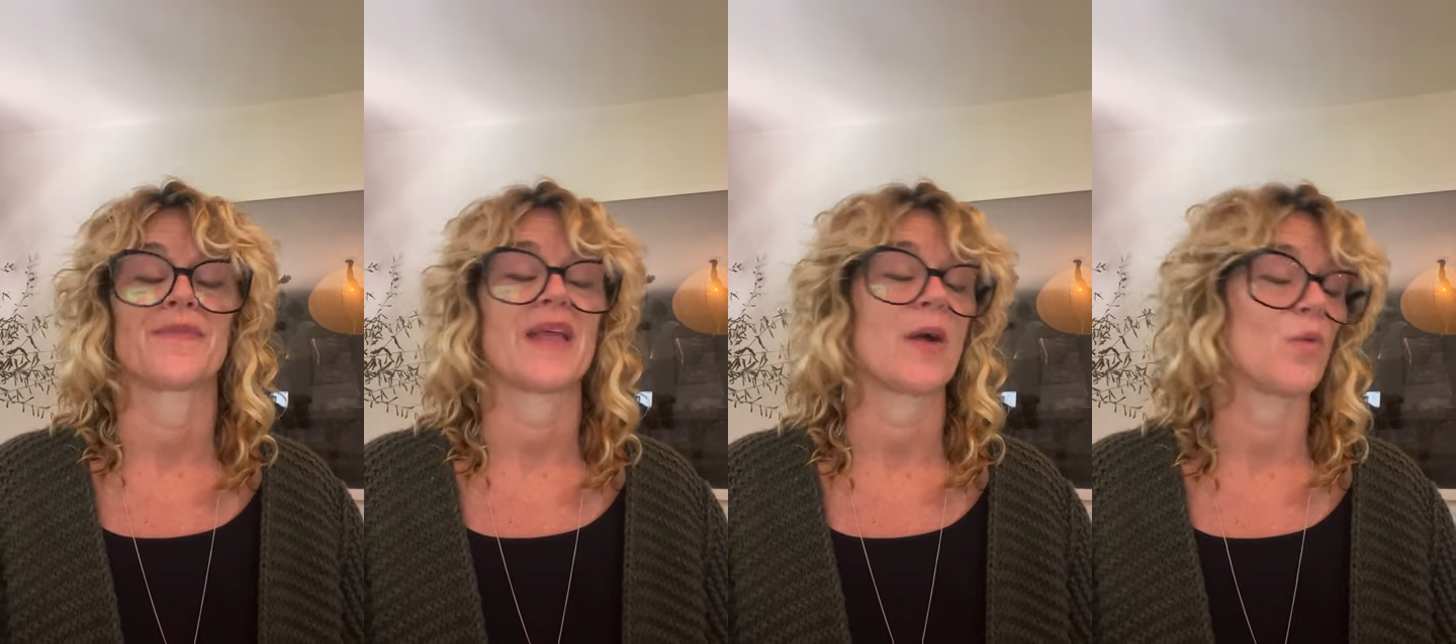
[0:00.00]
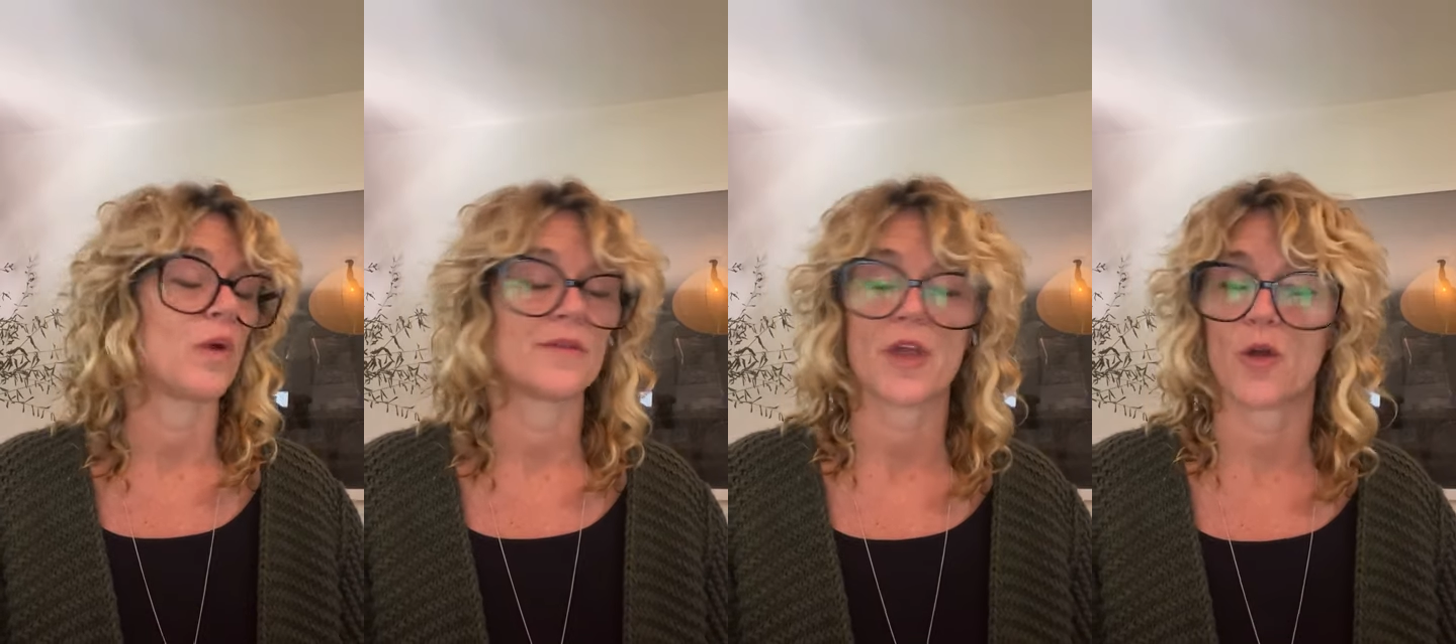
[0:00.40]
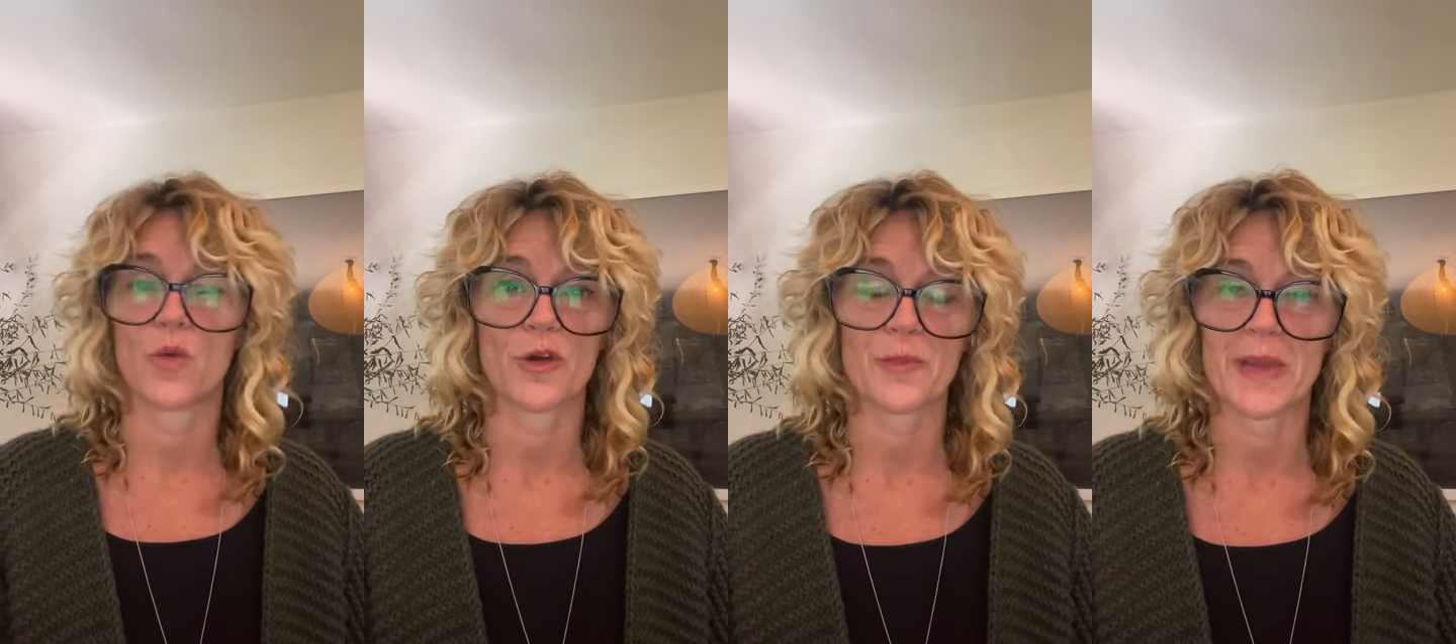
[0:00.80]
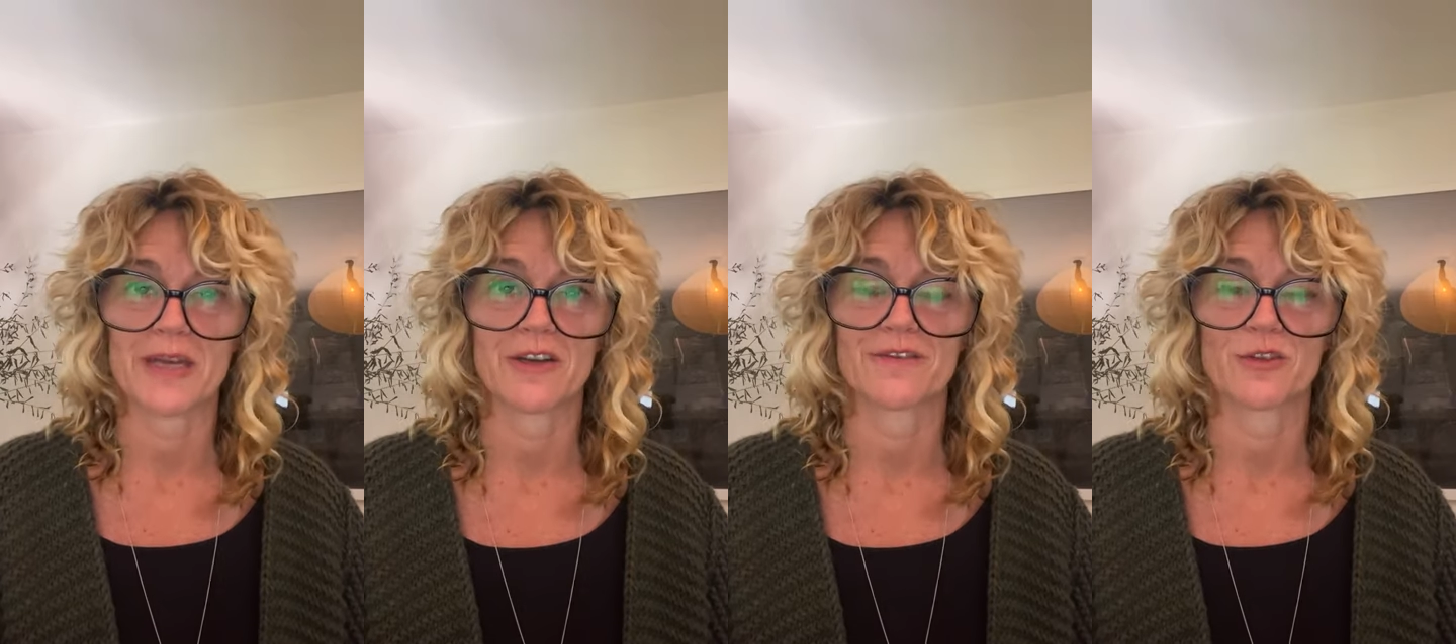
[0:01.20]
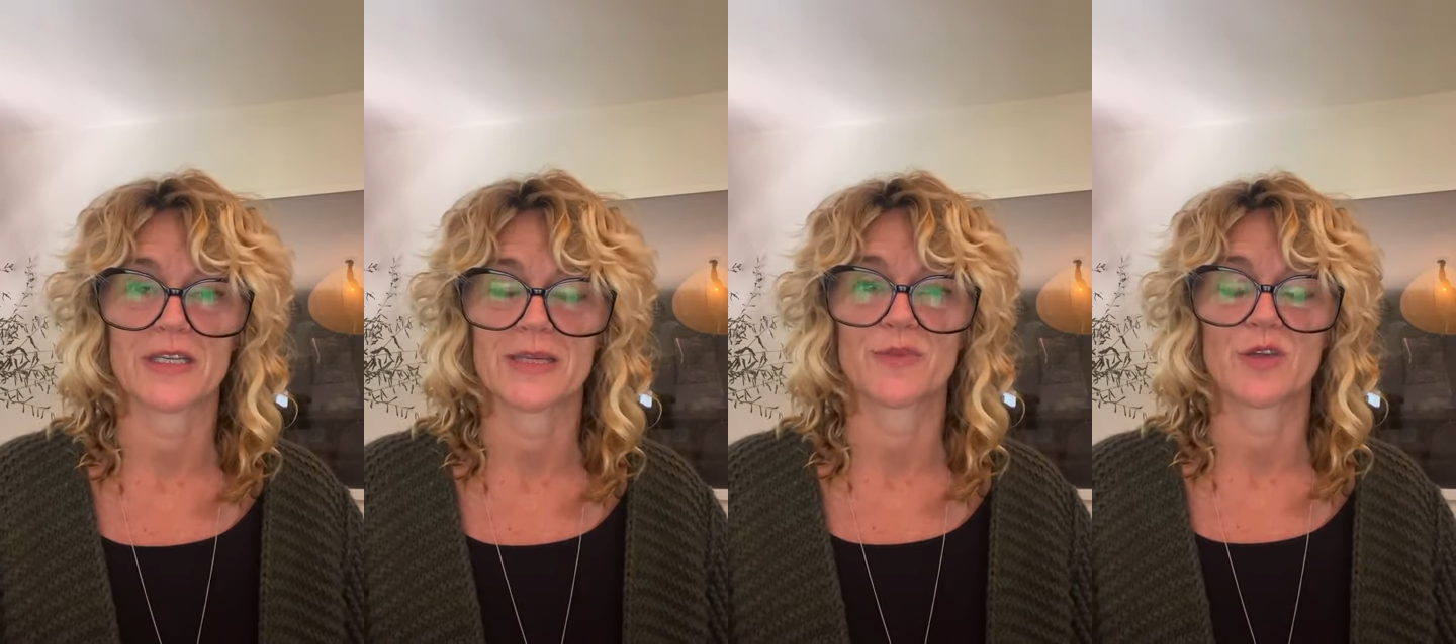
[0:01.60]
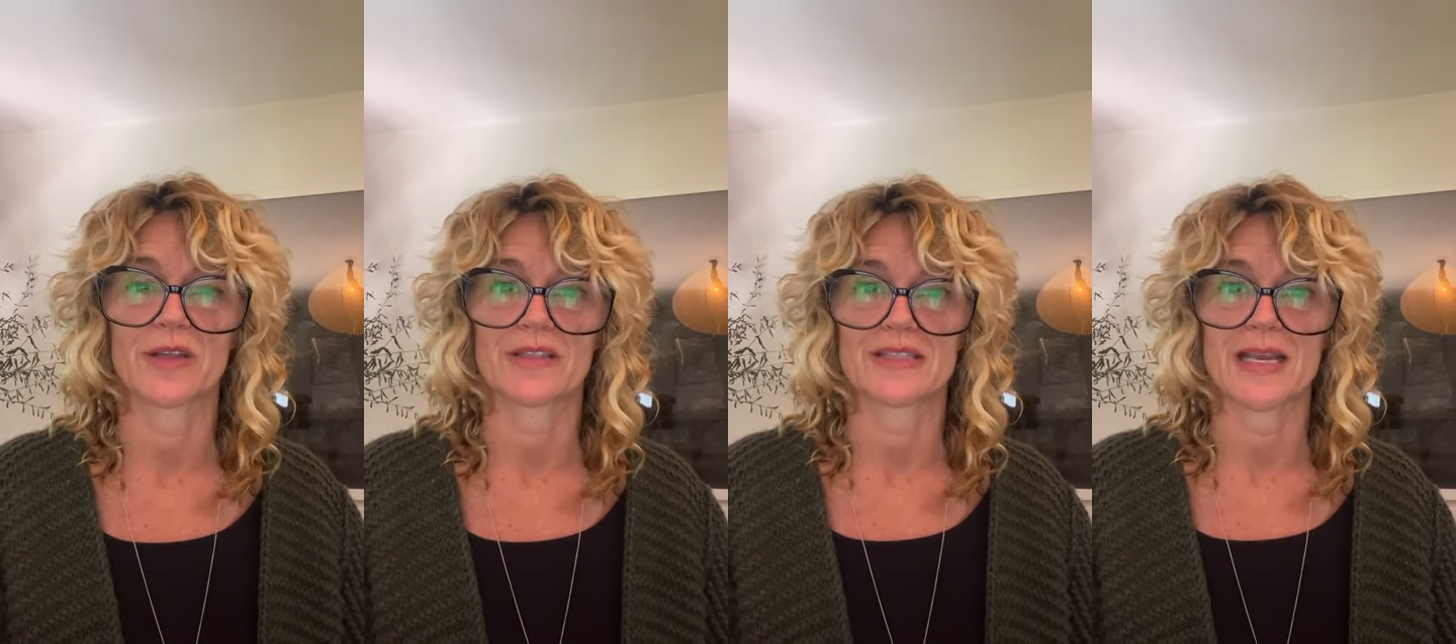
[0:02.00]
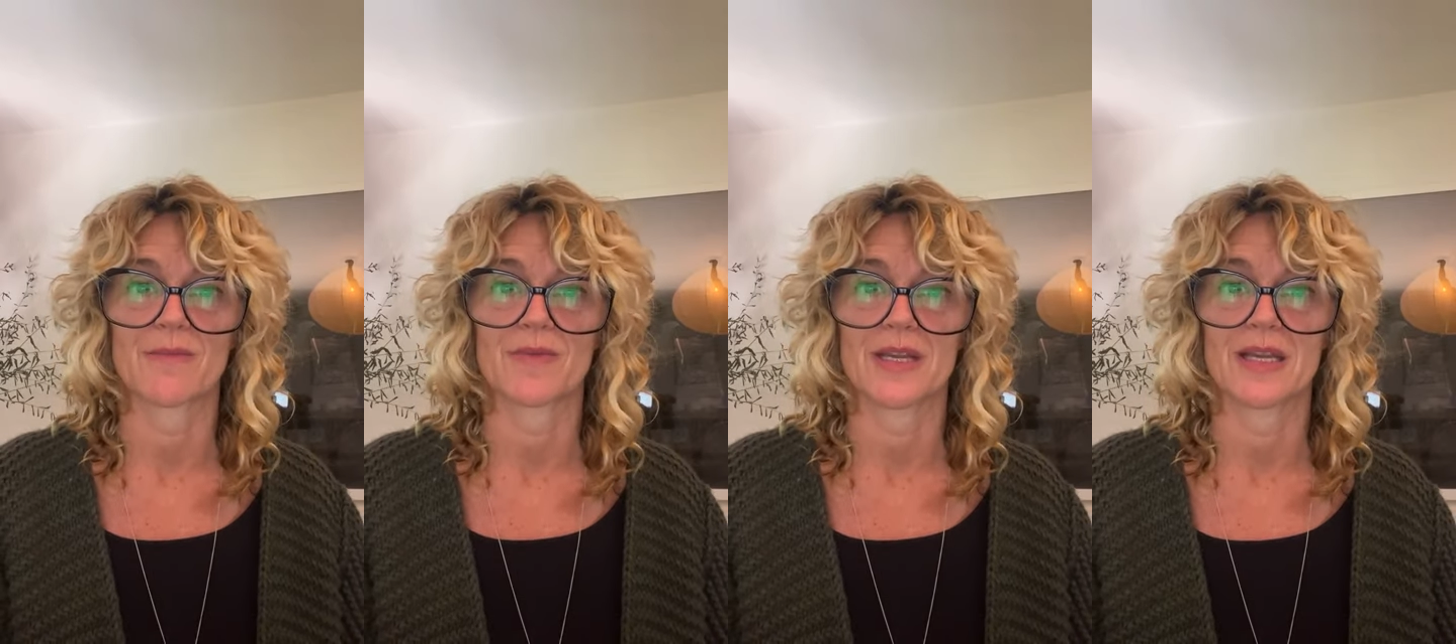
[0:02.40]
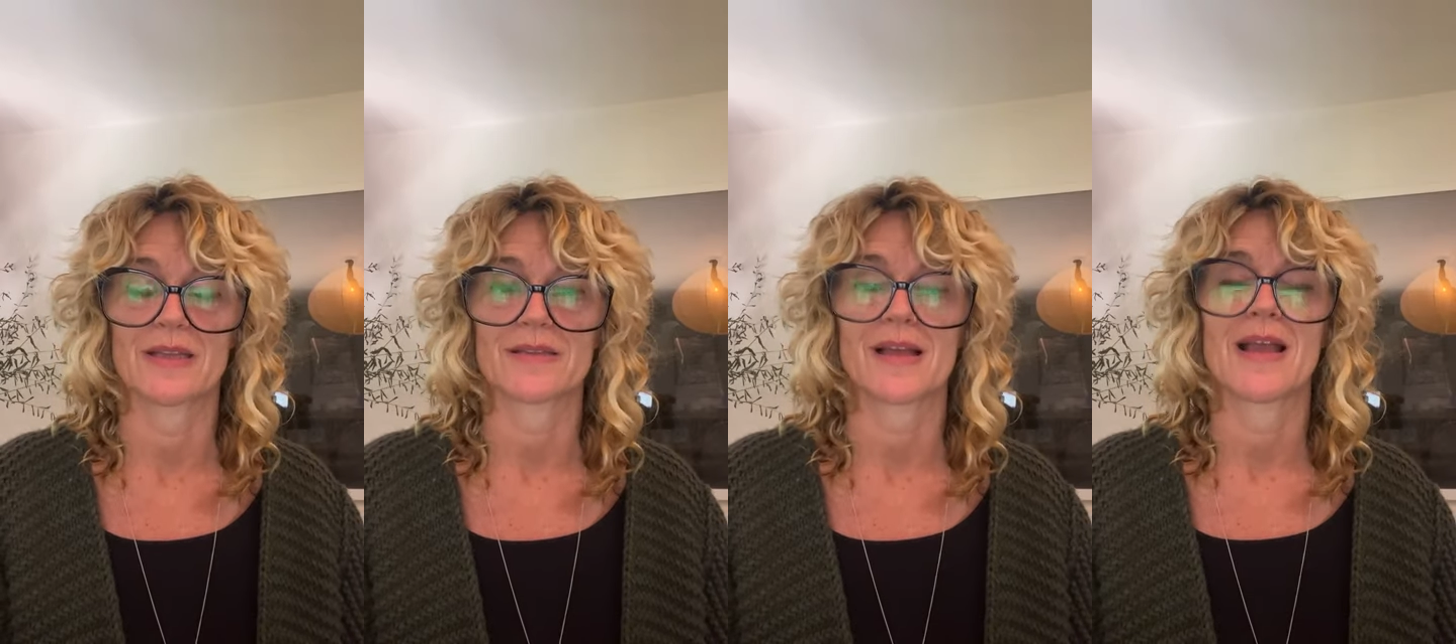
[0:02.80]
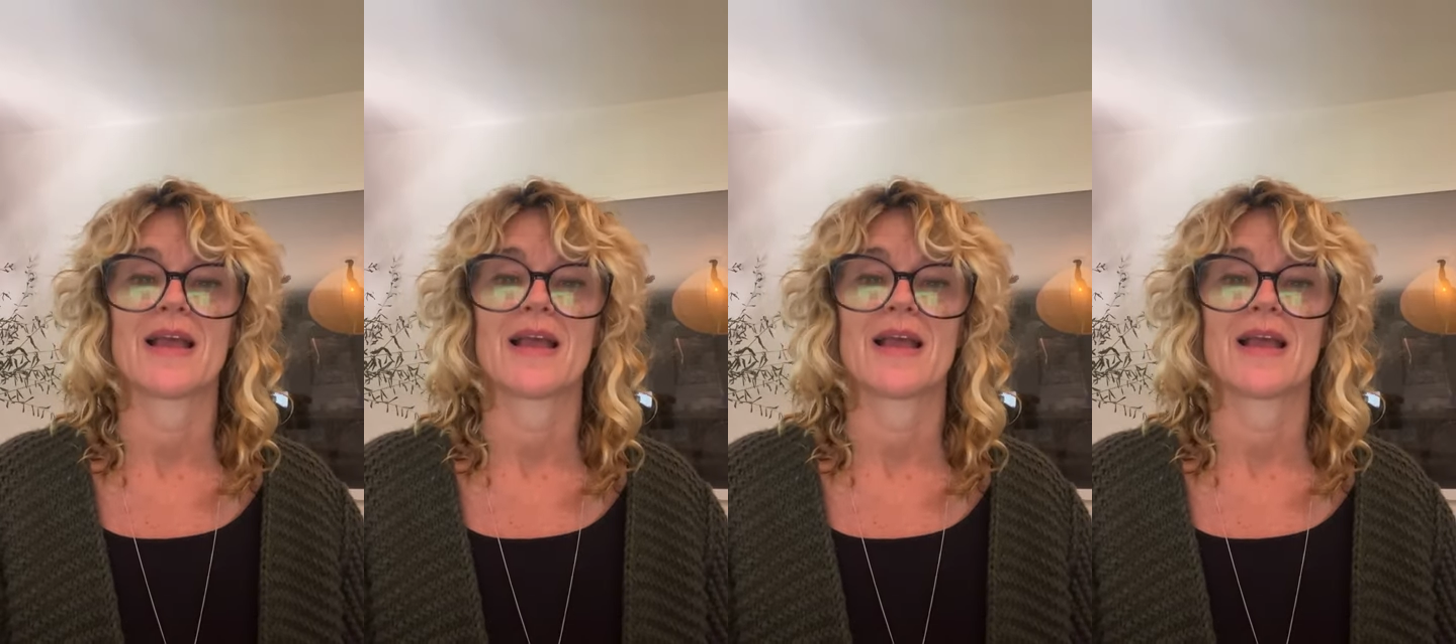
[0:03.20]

that will not work better if you keep doing the same things,